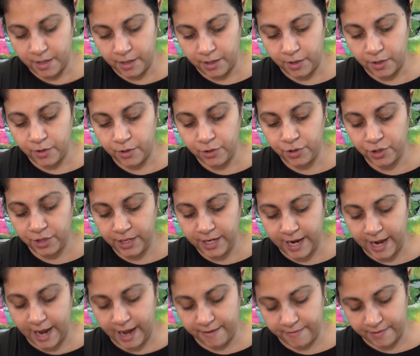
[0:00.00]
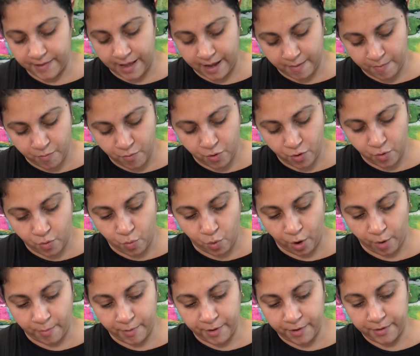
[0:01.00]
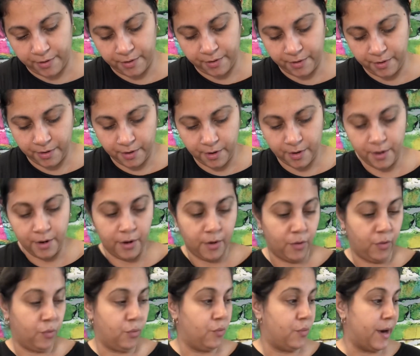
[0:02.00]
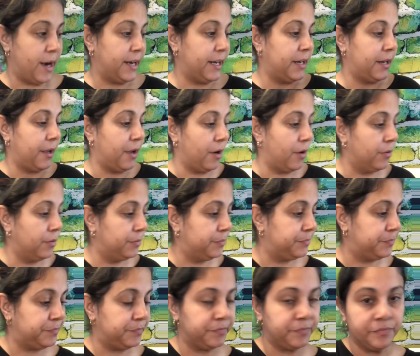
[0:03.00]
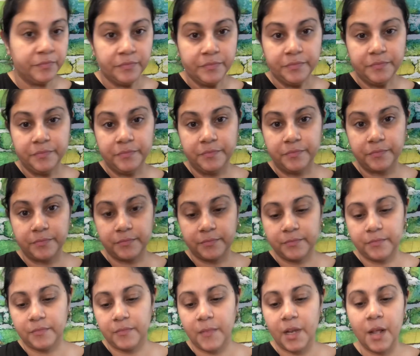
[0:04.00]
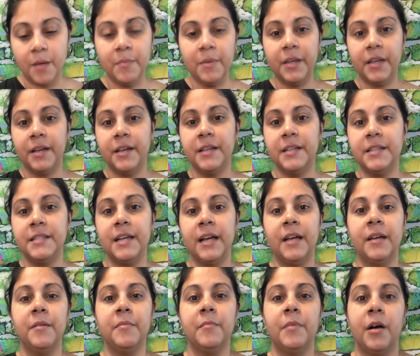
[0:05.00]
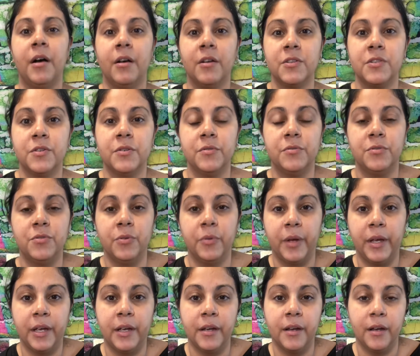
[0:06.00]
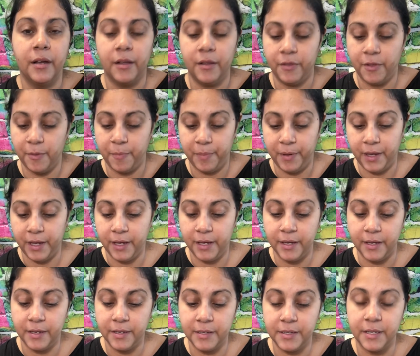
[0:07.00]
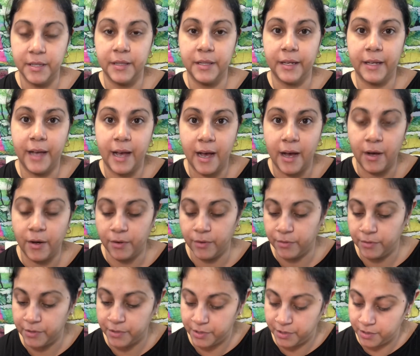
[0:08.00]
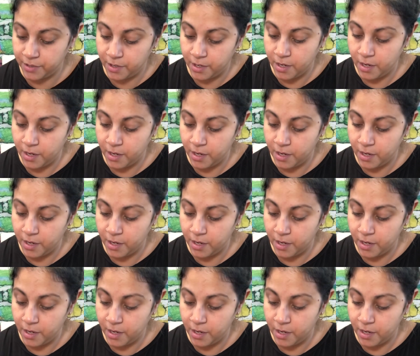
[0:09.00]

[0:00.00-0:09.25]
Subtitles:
usually I have a lot more wormer ready to go because I'm also doing the pigs and the cows.